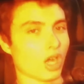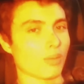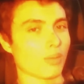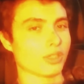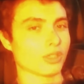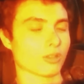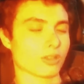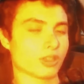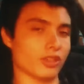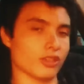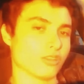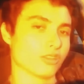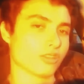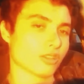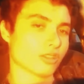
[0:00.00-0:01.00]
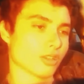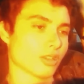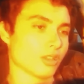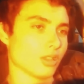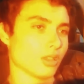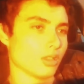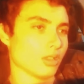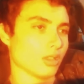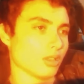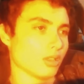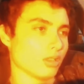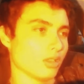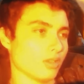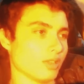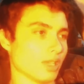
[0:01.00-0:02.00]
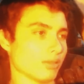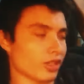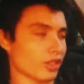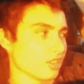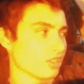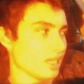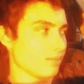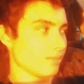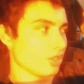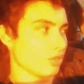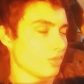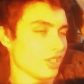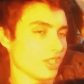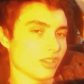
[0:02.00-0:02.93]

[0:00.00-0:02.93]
popular kids. You've never accepted